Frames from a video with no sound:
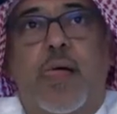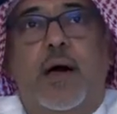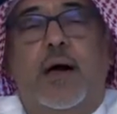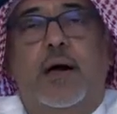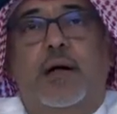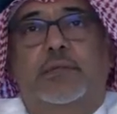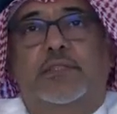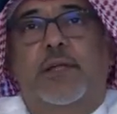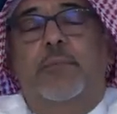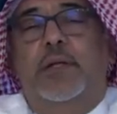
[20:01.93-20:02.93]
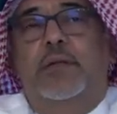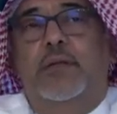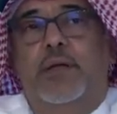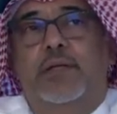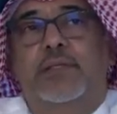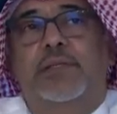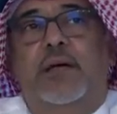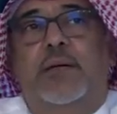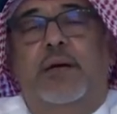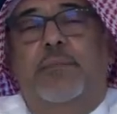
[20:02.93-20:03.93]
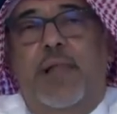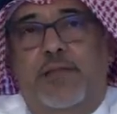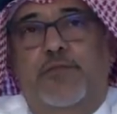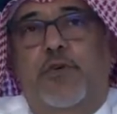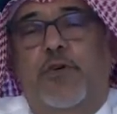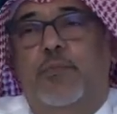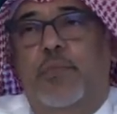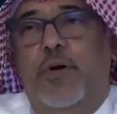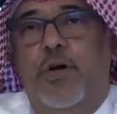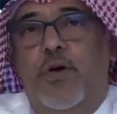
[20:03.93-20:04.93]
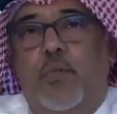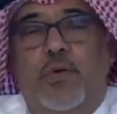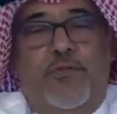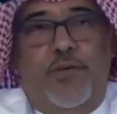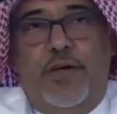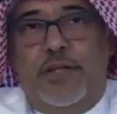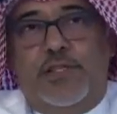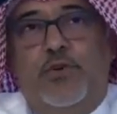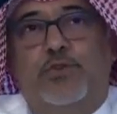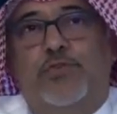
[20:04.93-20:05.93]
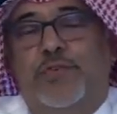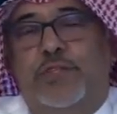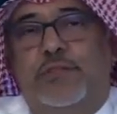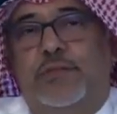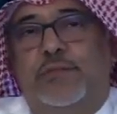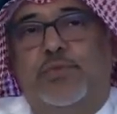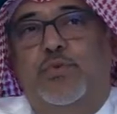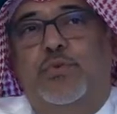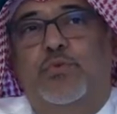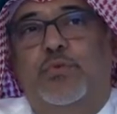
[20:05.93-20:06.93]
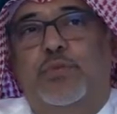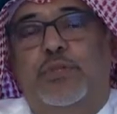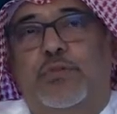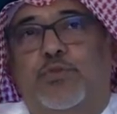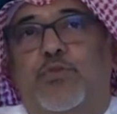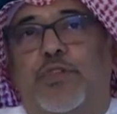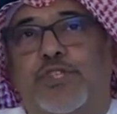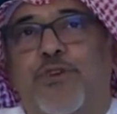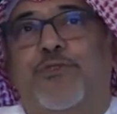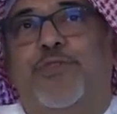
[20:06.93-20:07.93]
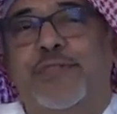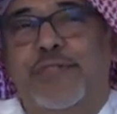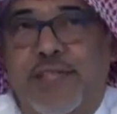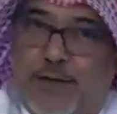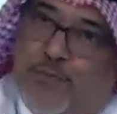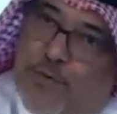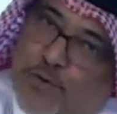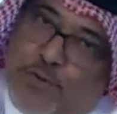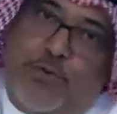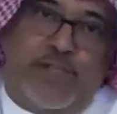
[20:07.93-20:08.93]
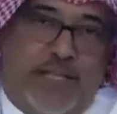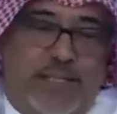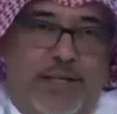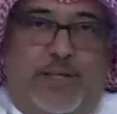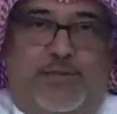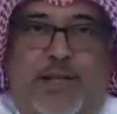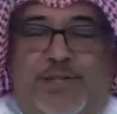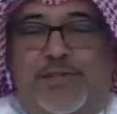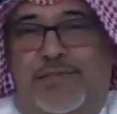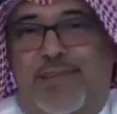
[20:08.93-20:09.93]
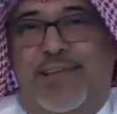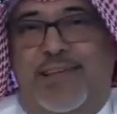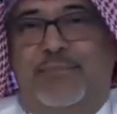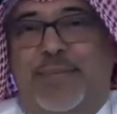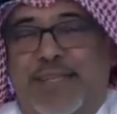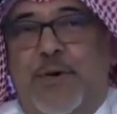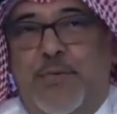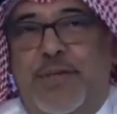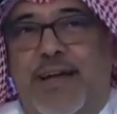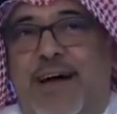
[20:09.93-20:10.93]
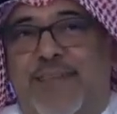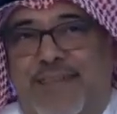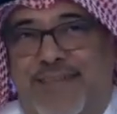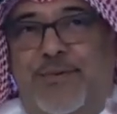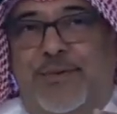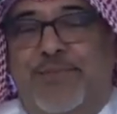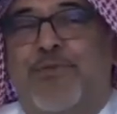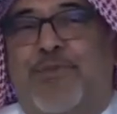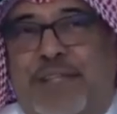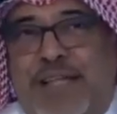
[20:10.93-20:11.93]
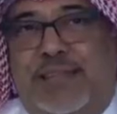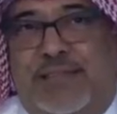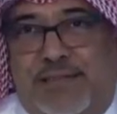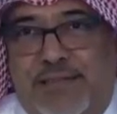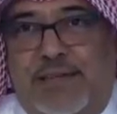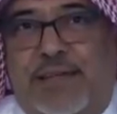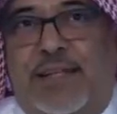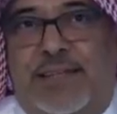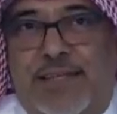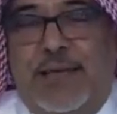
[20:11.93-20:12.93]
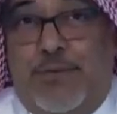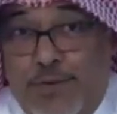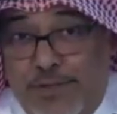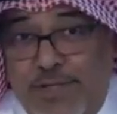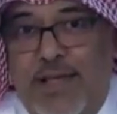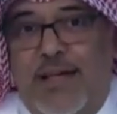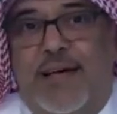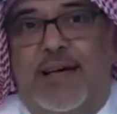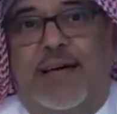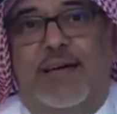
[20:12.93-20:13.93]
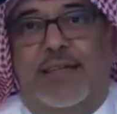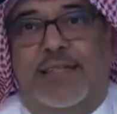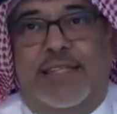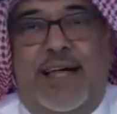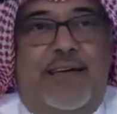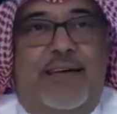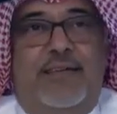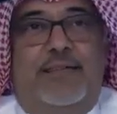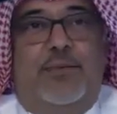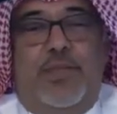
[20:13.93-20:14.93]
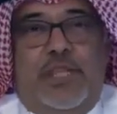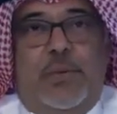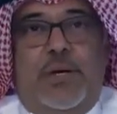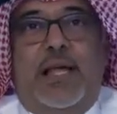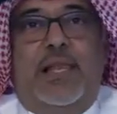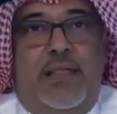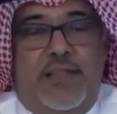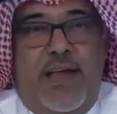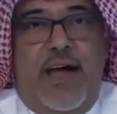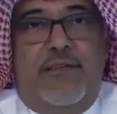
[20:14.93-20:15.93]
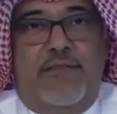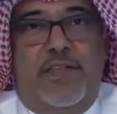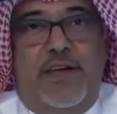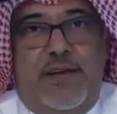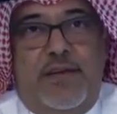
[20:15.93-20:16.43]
Tatamman is a platform. We first thought of it to do the geofencing for those under isolation. But now we are on removing that criteria because Sadaya with Tawakkalna, they have their